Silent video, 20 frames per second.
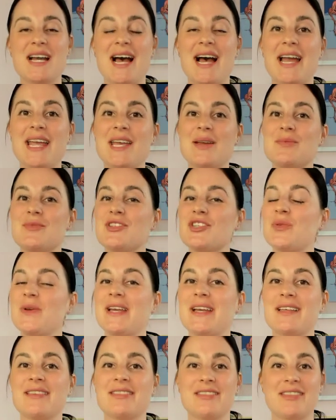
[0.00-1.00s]
I am
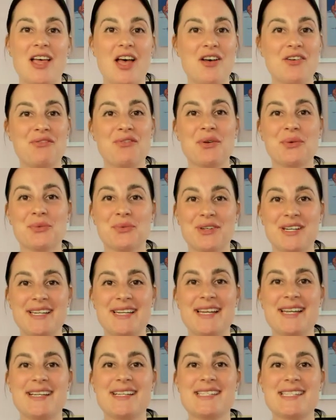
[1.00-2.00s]
doing love
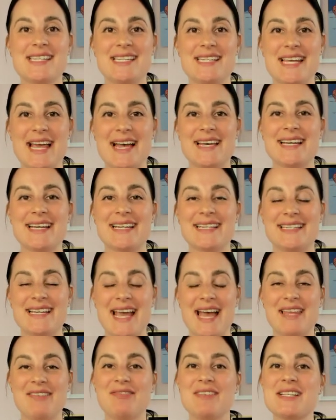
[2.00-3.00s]
readings yet again.